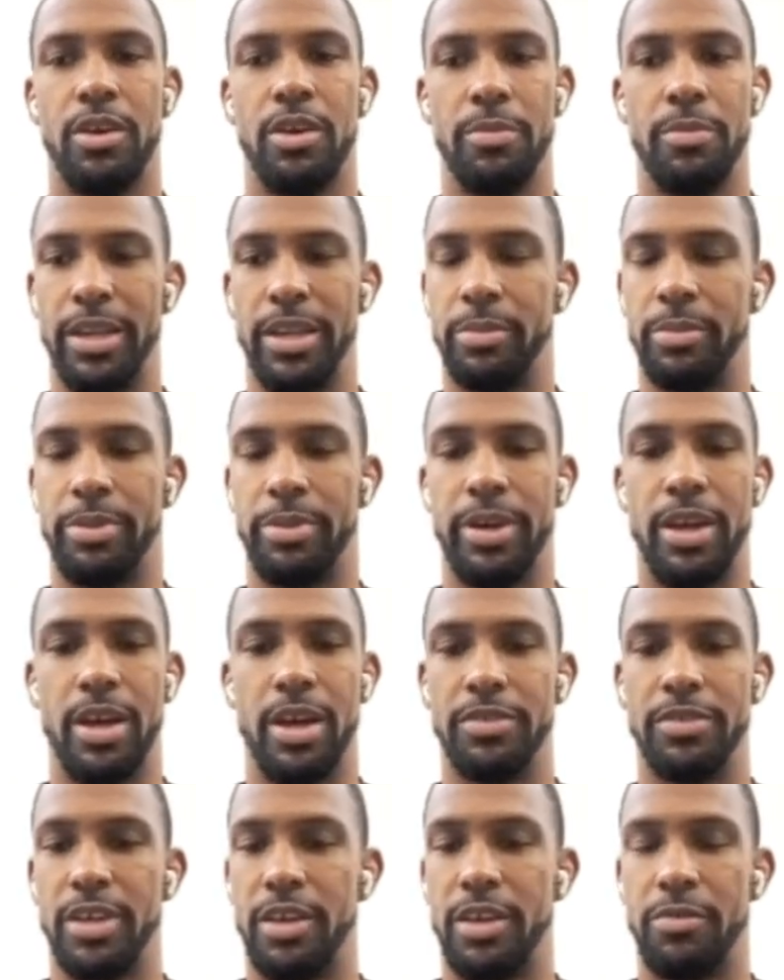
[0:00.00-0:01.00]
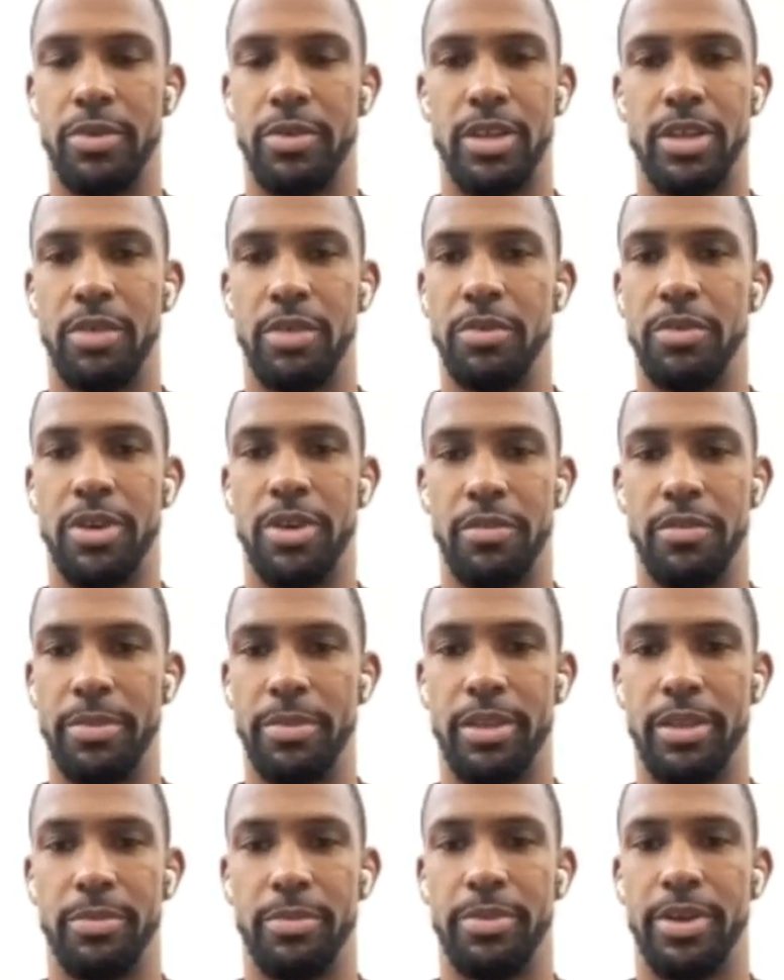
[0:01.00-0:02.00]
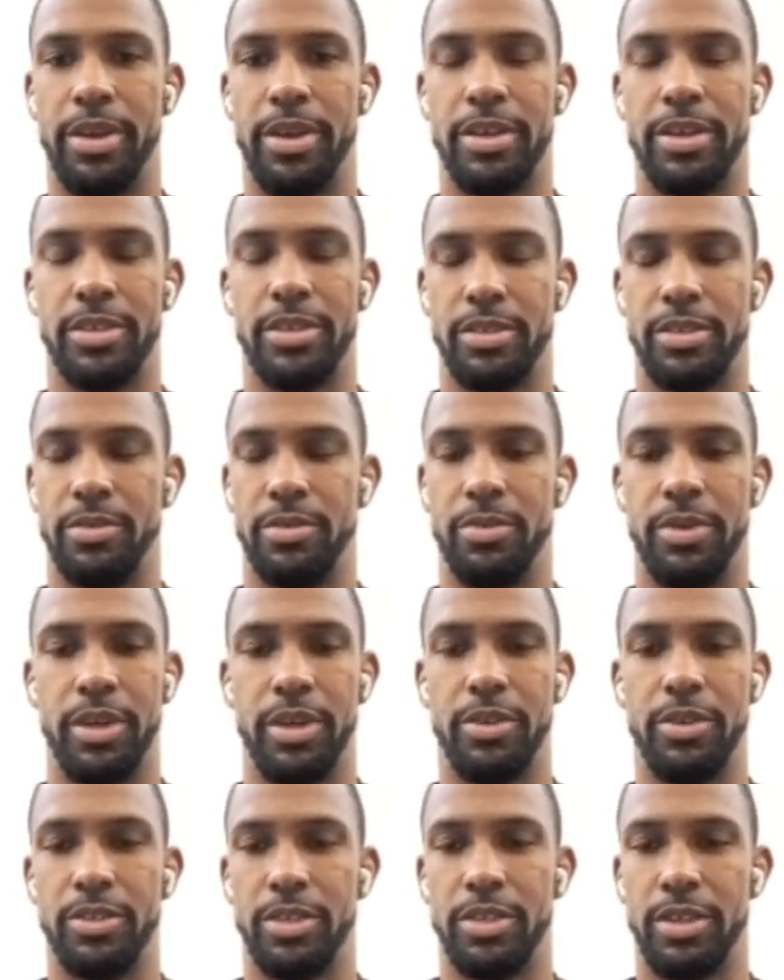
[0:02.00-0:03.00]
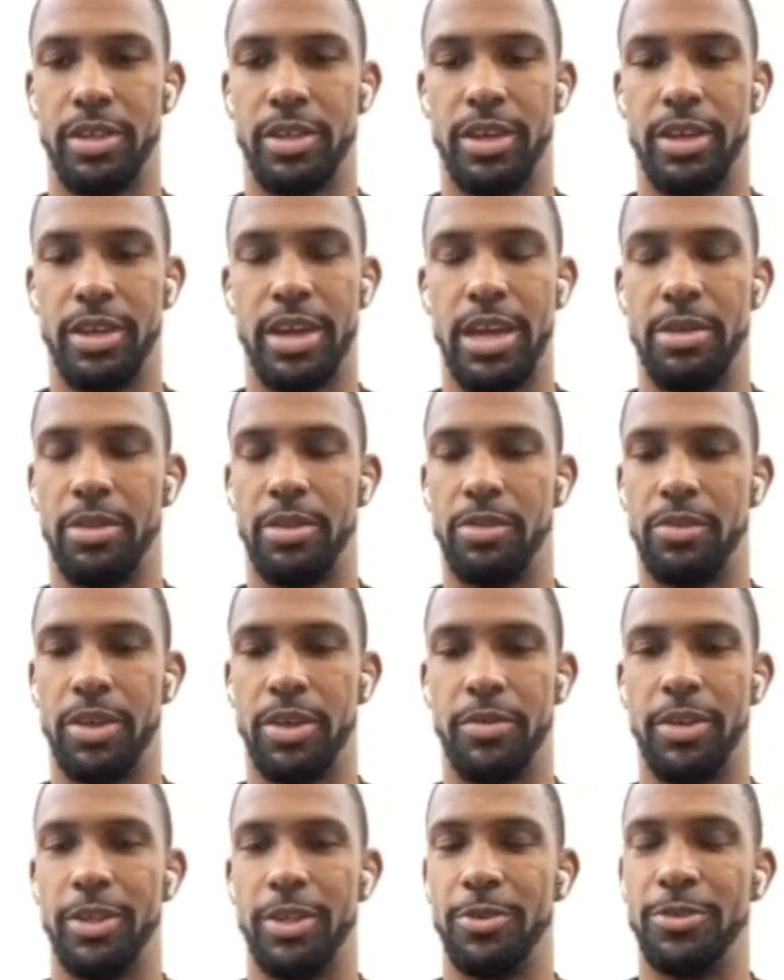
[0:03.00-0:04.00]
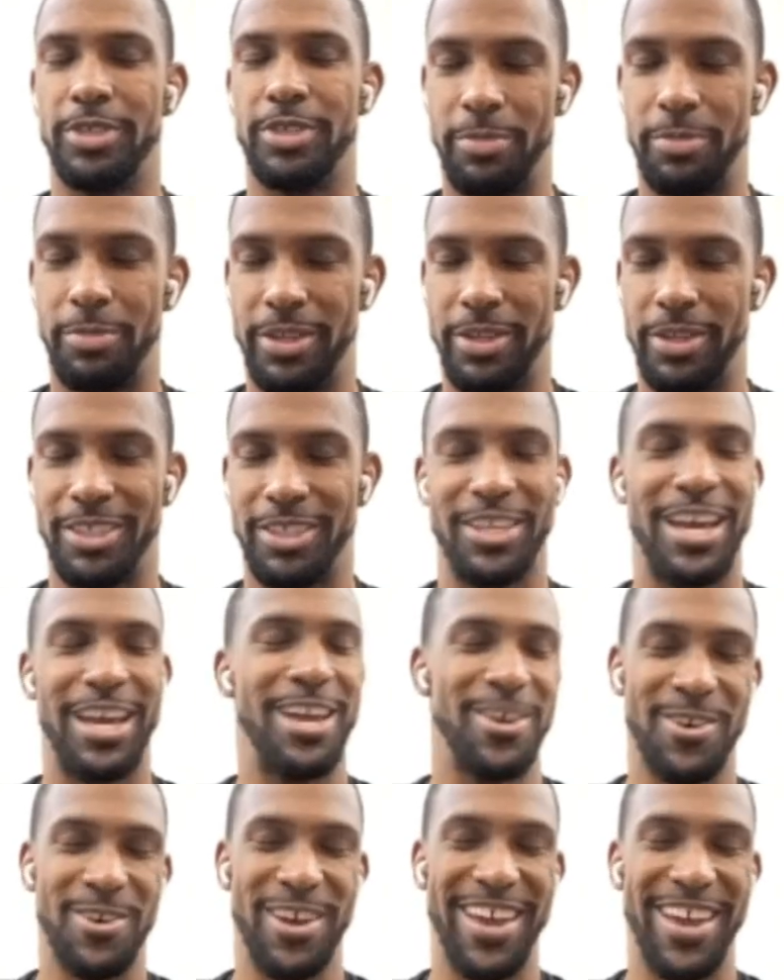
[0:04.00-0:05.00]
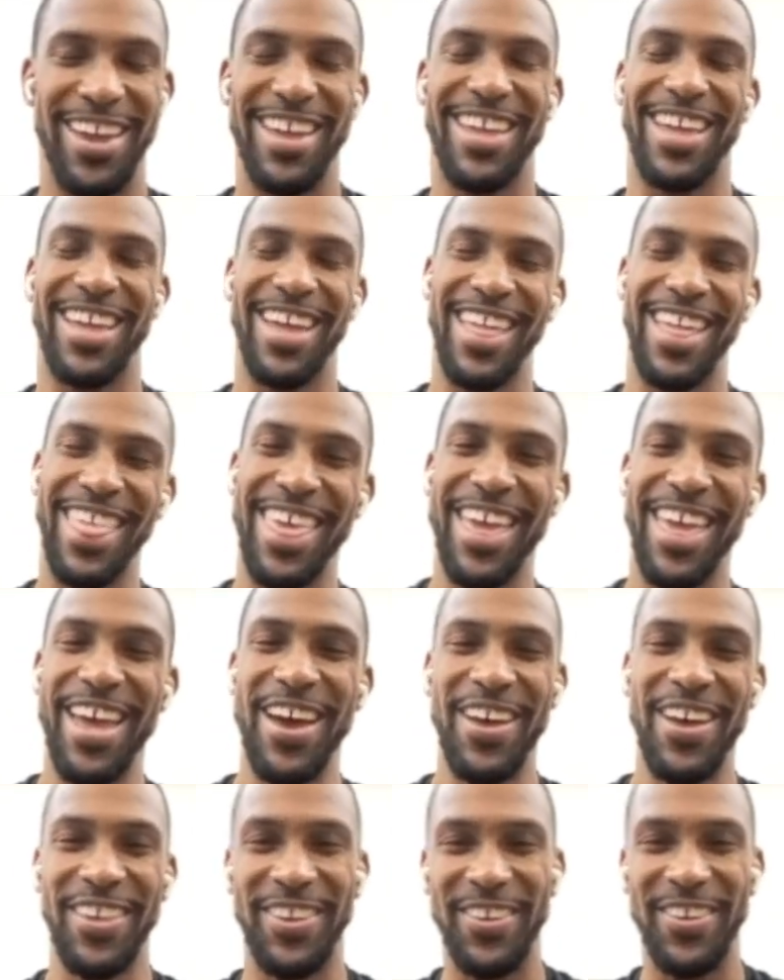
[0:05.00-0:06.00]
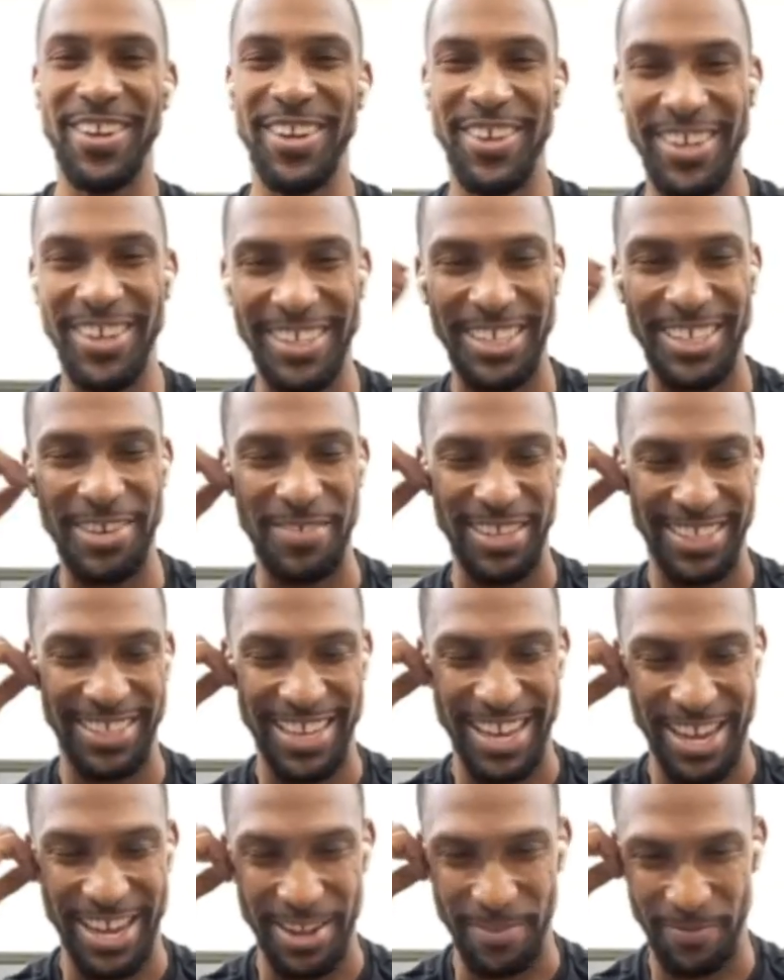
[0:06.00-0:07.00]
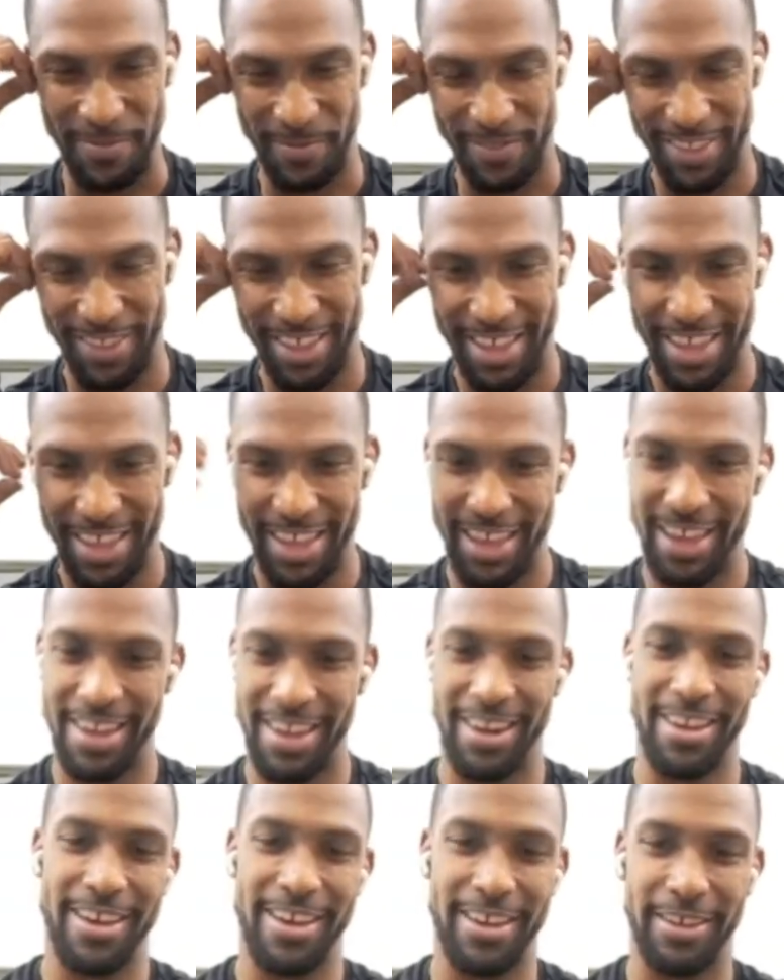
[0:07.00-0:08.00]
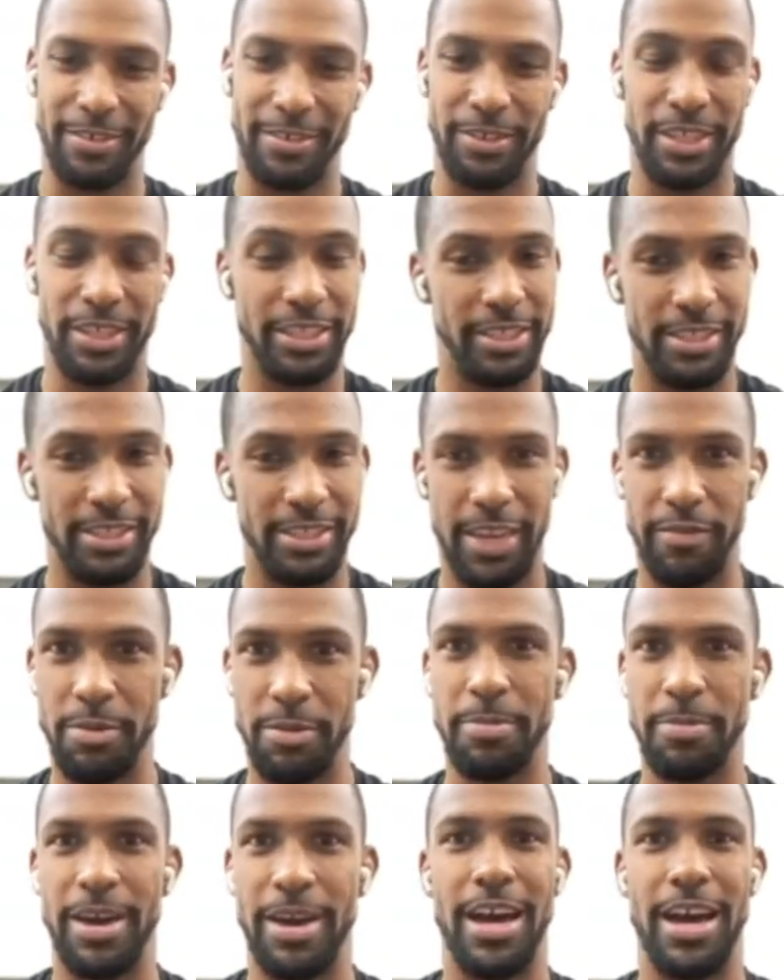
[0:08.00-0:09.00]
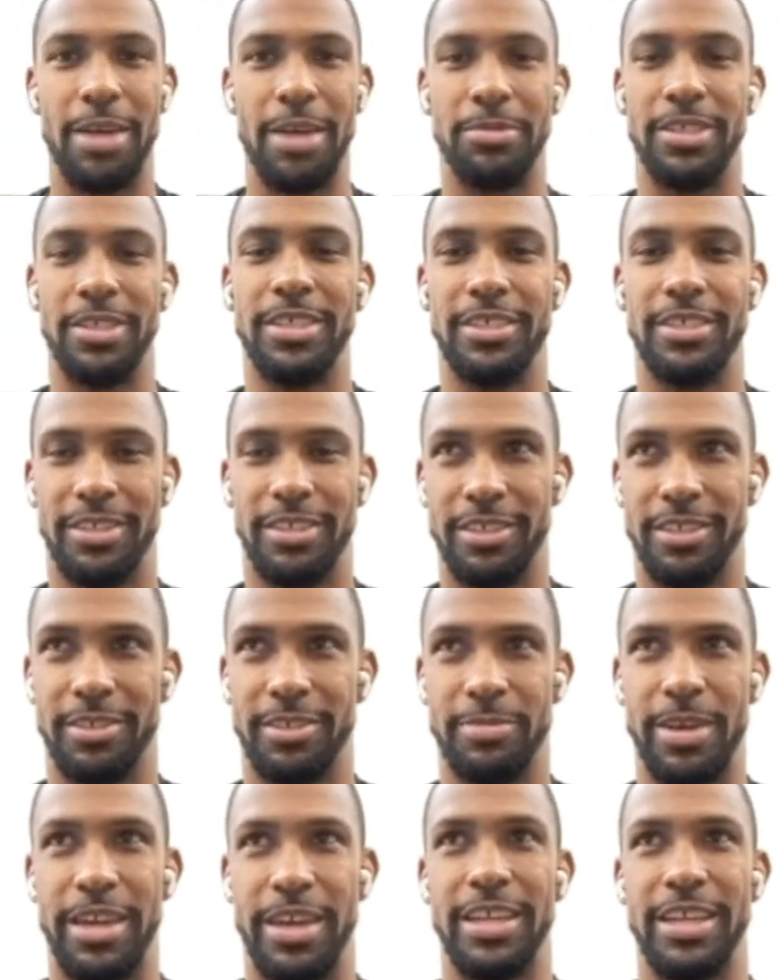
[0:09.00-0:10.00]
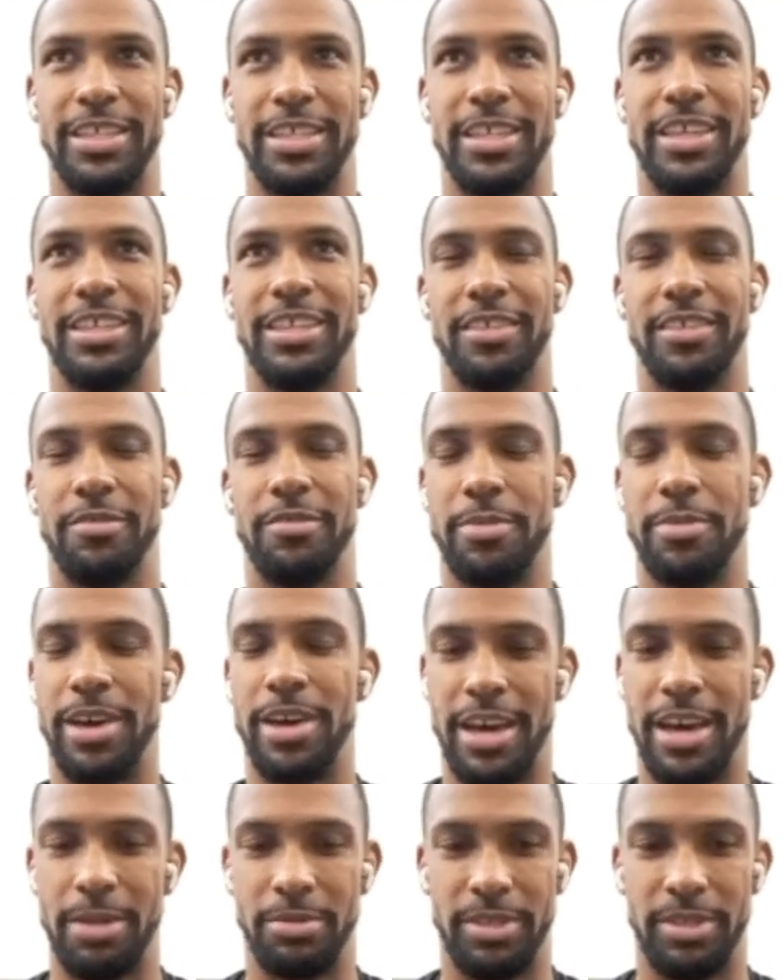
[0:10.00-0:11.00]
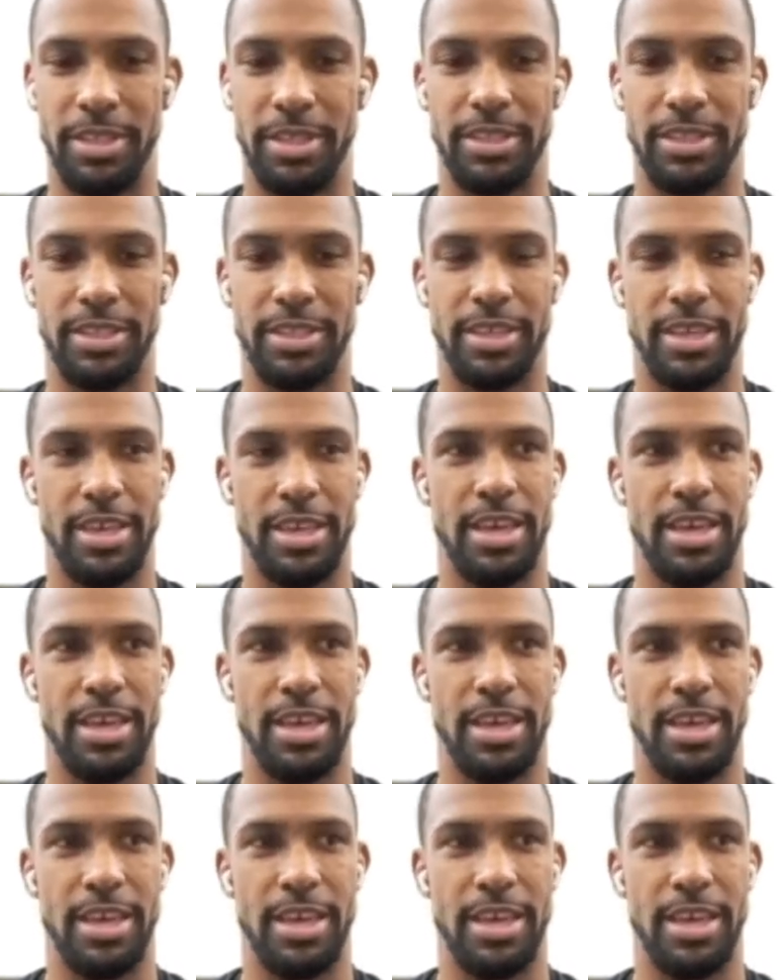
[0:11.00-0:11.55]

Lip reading: We make the playoffs. Everyone thought we would never make the playoffs. We go to game three, we lose. I missed the shot. Okay. So we go to summertime and Justin's giving me my options. My agent is giving me my options.